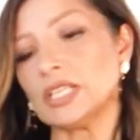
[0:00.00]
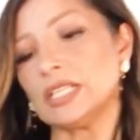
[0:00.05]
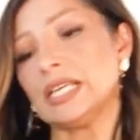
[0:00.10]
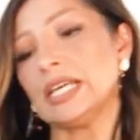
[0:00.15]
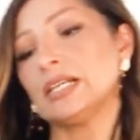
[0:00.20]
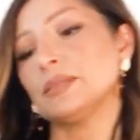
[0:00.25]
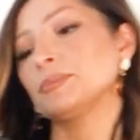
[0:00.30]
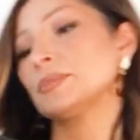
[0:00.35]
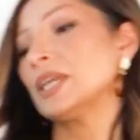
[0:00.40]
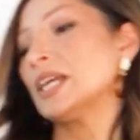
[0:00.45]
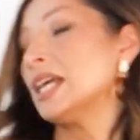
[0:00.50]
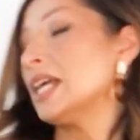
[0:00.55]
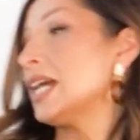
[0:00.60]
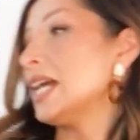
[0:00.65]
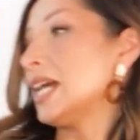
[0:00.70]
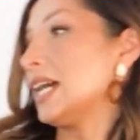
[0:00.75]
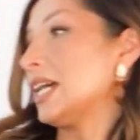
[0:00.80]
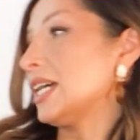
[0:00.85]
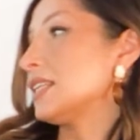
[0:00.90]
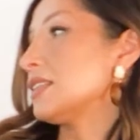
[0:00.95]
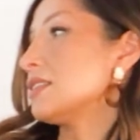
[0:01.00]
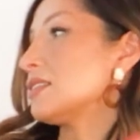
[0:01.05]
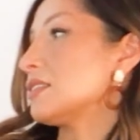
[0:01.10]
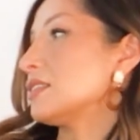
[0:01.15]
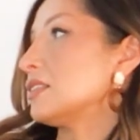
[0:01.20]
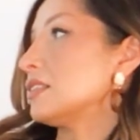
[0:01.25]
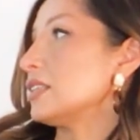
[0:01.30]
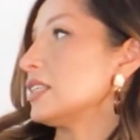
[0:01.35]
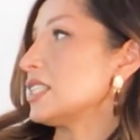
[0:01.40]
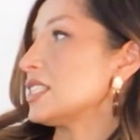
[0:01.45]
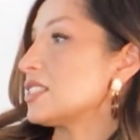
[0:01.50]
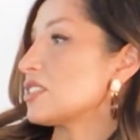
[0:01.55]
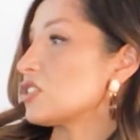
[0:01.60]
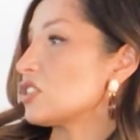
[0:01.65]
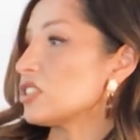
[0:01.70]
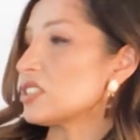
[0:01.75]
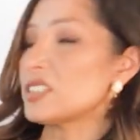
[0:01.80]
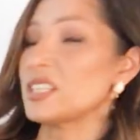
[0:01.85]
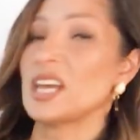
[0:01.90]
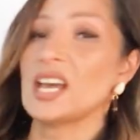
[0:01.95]
Yeah, and it's
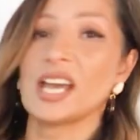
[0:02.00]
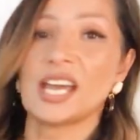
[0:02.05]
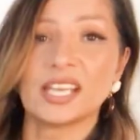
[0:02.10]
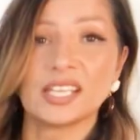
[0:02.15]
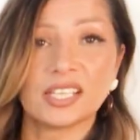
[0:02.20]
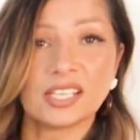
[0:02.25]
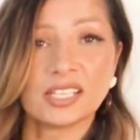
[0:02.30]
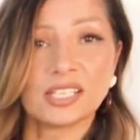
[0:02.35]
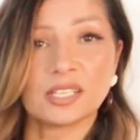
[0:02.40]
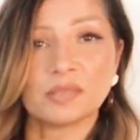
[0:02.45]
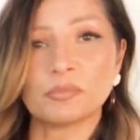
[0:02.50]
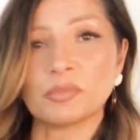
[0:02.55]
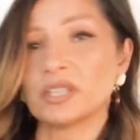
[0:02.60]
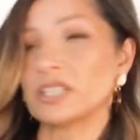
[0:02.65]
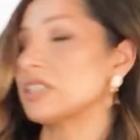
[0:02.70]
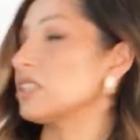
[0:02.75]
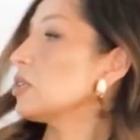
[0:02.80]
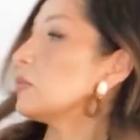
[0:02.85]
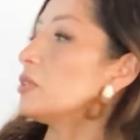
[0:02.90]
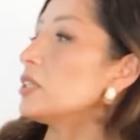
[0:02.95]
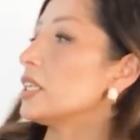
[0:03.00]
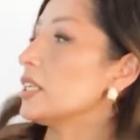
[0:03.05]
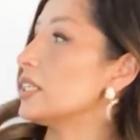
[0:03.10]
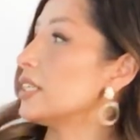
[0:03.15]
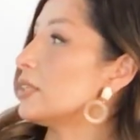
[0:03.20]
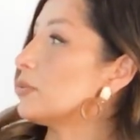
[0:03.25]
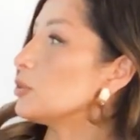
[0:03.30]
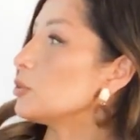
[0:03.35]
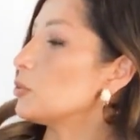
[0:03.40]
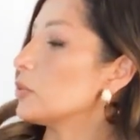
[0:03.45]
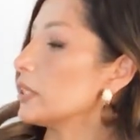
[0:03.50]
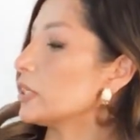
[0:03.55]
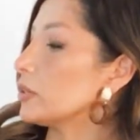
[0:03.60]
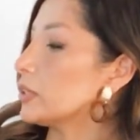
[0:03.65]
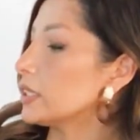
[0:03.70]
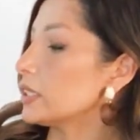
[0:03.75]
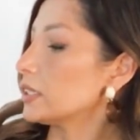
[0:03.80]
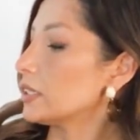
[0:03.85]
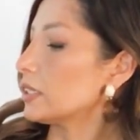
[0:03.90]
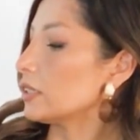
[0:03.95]
just hanging in my cupboard. I never wear
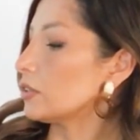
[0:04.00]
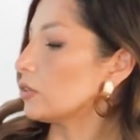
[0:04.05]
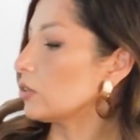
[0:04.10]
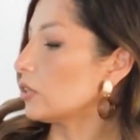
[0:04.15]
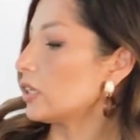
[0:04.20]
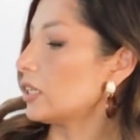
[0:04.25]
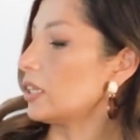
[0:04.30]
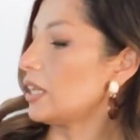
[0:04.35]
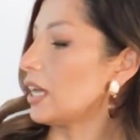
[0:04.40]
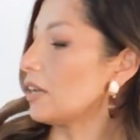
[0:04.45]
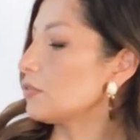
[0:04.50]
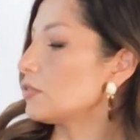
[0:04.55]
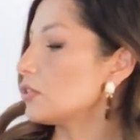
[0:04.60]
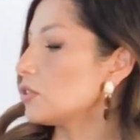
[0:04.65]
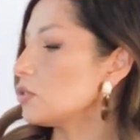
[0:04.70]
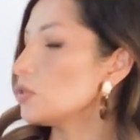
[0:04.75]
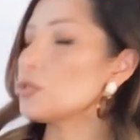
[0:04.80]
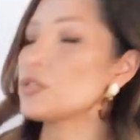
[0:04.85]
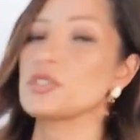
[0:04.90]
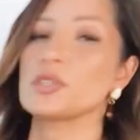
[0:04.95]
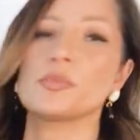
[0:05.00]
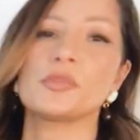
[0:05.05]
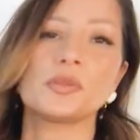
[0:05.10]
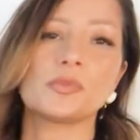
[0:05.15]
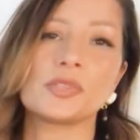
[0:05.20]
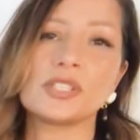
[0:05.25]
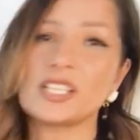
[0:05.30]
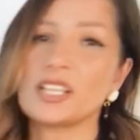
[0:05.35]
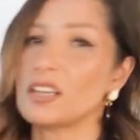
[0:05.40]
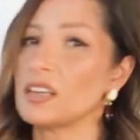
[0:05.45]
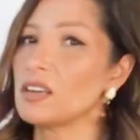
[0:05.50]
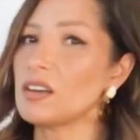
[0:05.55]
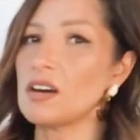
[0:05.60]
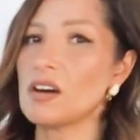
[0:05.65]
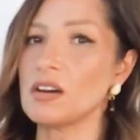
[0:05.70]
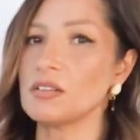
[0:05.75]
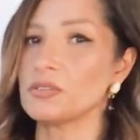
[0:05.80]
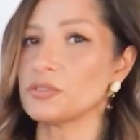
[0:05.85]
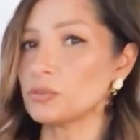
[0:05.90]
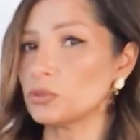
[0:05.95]
it. I don't know, I'll have to do something with it. I
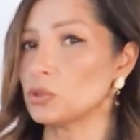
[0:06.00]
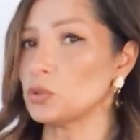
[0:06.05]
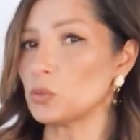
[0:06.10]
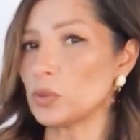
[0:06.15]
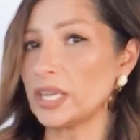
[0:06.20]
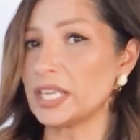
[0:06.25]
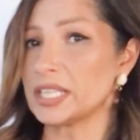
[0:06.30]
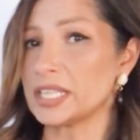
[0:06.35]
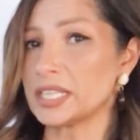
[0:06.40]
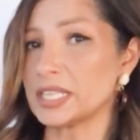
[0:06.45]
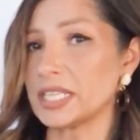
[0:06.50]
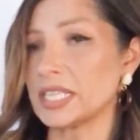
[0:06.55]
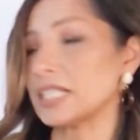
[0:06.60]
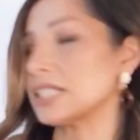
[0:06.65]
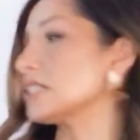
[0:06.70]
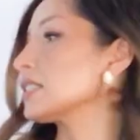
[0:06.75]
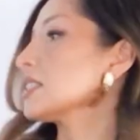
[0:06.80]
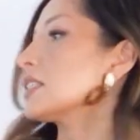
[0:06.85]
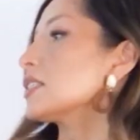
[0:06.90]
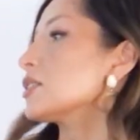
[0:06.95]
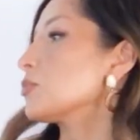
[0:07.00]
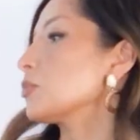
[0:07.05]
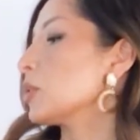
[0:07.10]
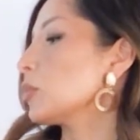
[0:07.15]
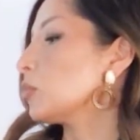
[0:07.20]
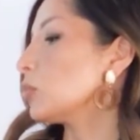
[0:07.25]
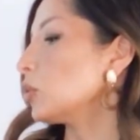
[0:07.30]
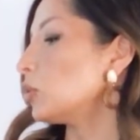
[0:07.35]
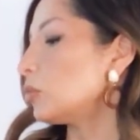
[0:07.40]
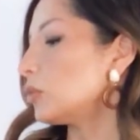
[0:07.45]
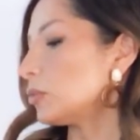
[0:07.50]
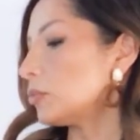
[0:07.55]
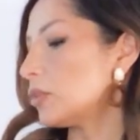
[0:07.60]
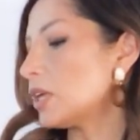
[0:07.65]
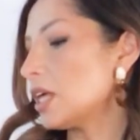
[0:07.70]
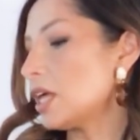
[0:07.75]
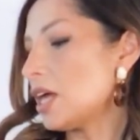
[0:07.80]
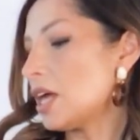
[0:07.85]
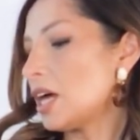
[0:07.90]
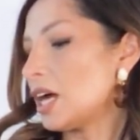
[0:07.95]
can't throw away things, that's my problem.
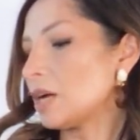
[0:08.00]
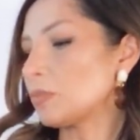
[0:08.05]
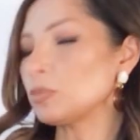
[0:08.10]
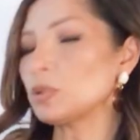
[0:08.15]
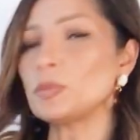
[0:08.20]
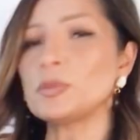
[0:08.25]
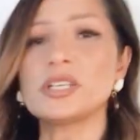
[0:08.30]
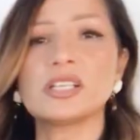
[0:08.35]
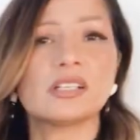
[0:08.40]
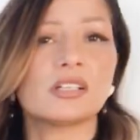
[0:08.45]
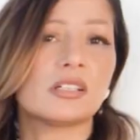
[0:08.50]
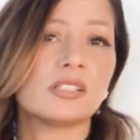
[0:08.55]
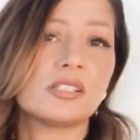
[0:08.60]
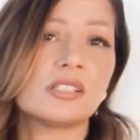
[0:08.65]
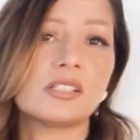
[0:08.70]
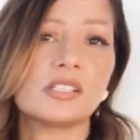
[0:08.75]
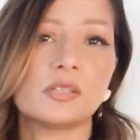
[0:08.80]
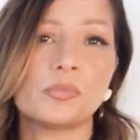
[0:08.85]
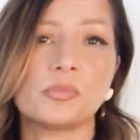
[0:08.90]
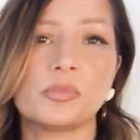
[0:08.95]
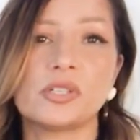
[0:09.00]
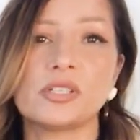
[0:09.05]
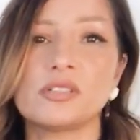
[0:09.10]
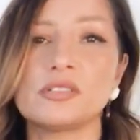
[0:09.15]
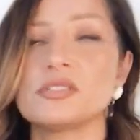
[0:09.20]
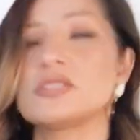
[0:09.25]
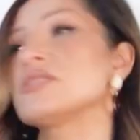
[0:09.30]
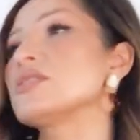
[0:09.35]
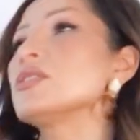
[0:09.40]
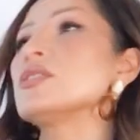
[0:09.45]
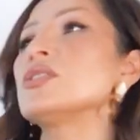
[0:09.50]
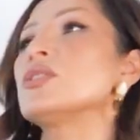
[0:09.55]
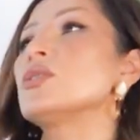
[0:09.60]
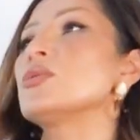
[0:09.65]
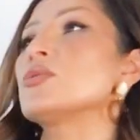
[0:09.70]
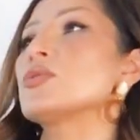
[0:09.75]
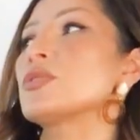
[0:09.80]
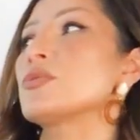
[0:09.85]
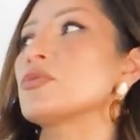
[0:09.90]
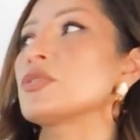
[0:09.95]
I'll probably cut it up and
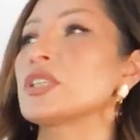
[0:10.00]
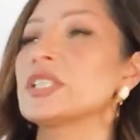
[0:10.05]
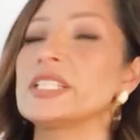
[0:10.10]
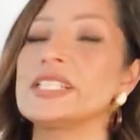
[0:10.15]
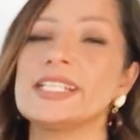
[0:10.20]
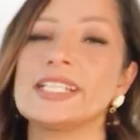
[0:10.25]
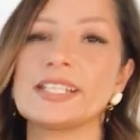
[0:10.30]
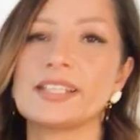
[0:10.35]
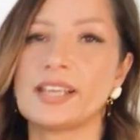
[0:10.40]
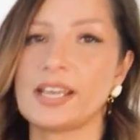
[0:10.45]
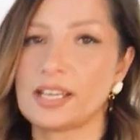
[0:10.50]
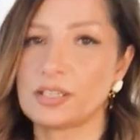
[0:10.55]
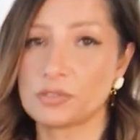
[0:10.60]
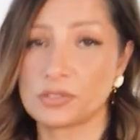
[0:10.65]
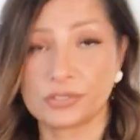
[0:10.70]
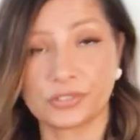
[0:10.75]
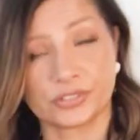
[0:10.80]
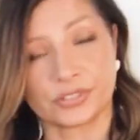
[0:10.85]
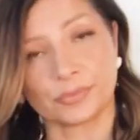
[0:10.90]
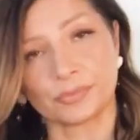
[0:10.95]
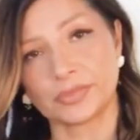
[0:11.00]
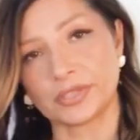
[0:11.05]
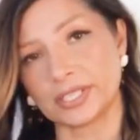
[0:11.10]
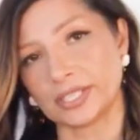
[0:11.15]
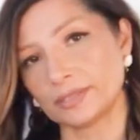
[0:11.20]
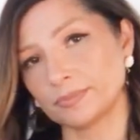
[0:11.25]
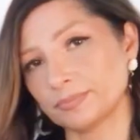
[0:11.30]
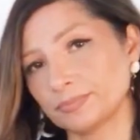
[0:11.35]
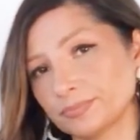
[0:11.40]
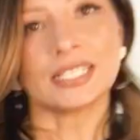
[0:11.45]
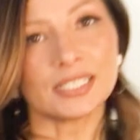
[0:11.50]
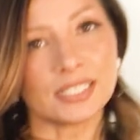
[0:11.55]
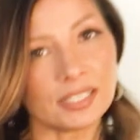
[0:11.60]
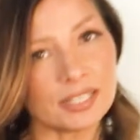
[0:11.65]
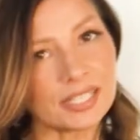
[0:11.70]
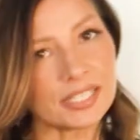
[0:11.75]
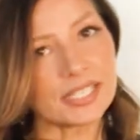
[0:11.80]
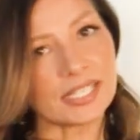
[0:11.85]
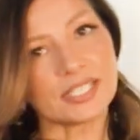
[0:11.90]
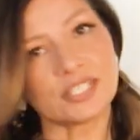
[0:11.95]
use it for cleaning the house or something.
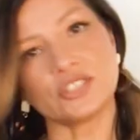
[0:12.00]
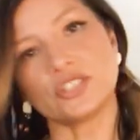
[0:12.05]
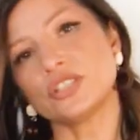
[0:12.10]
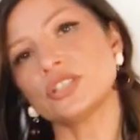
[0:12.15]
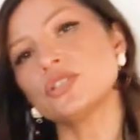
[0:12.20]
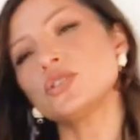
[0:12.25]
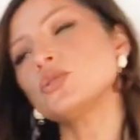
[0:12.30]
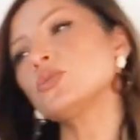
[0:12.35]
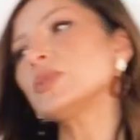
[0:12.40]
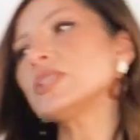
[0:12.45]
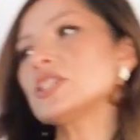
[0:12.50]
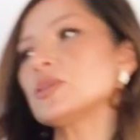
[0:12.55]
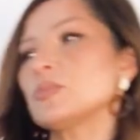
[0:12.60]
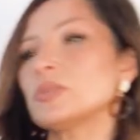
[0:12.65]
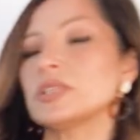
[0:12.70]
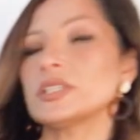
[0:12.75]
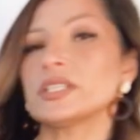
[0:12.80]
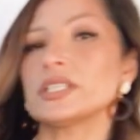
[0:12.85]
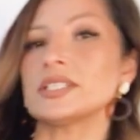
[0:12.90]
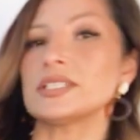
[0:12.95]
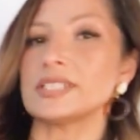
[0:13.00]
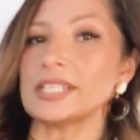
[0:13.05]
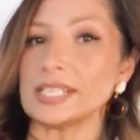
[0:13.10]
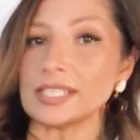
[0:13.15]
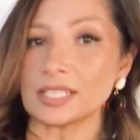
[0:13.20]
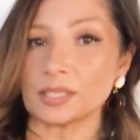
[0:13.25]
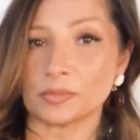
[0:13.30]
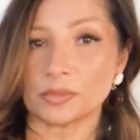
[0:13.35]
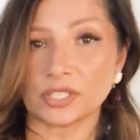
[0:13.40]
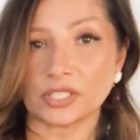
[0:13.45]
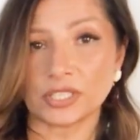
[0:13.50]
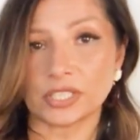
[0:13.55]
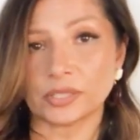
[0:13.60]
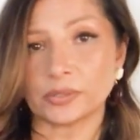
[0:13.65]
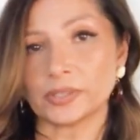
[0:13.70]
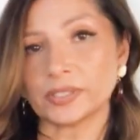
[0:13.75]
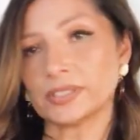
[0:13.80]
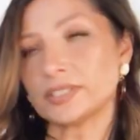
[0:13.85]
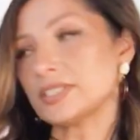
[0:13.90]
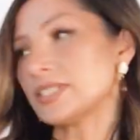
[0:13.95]
Another test you can do when you're buying delicate
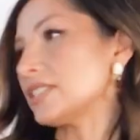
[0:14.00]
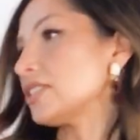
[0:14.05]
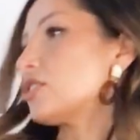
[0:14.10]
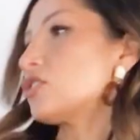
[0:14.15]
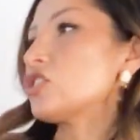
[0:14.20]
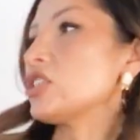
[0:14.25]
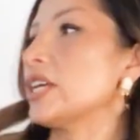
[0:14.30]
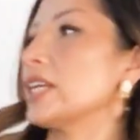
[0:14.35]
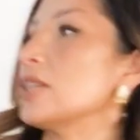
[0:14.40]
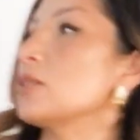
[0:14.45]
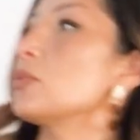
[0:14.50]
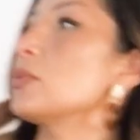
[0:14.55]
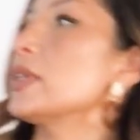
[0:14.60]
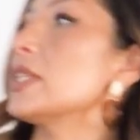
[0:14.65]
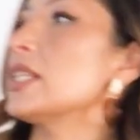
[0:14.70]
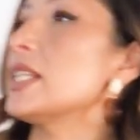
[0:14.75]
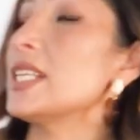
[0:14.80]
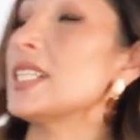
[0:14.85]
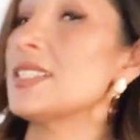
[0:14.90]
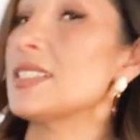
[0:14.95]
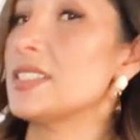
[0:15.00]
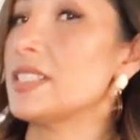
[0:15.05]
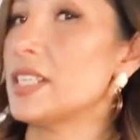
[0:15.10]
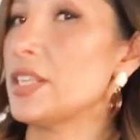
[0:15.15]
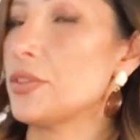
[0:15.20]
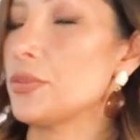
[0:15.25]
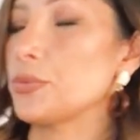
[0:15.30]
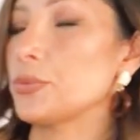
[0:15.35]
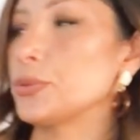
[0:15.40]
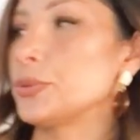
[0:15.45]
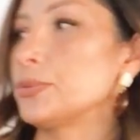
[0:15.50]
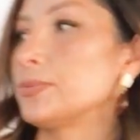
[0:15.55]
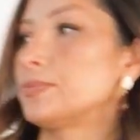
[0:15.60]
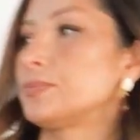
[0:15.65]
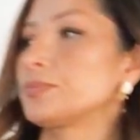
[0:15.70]
materials is check whether they're see-through.